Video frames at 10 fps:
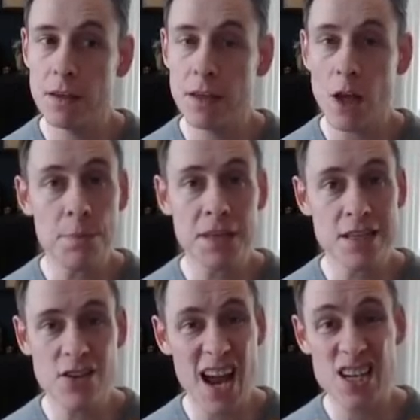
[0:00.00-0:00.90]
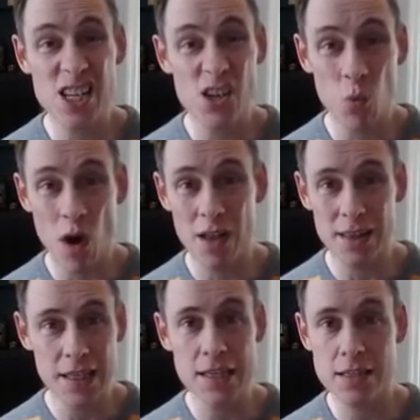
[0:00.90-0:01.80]
Yelp doesn't actually
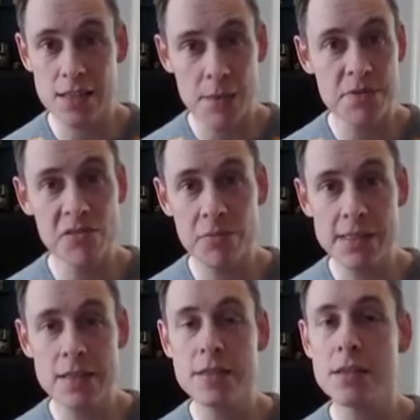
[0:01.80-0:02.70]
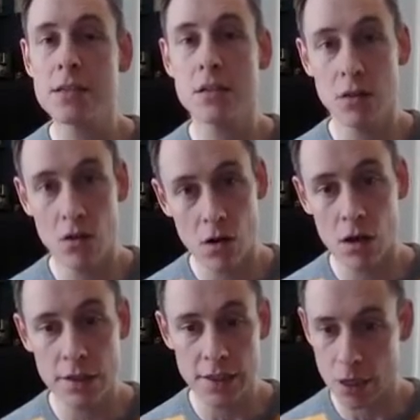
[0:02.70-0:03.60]
want these types of businesses
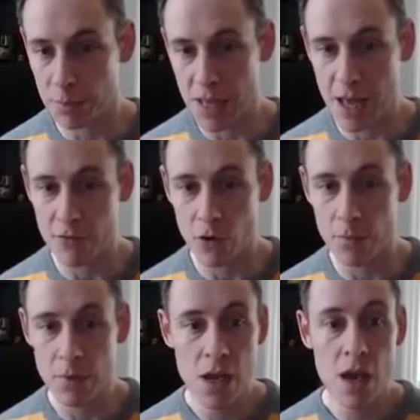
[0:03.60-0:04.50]
on the Yelp platform.